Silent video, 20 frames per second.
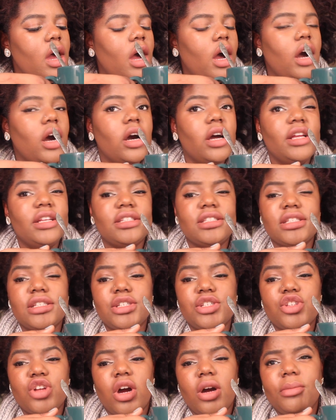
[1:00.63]
It's the
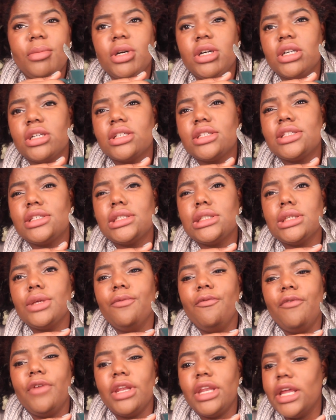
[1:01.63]

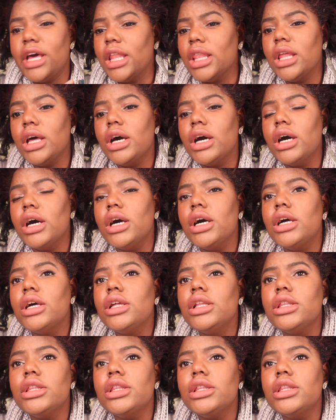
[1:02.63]
Starbucks vanilla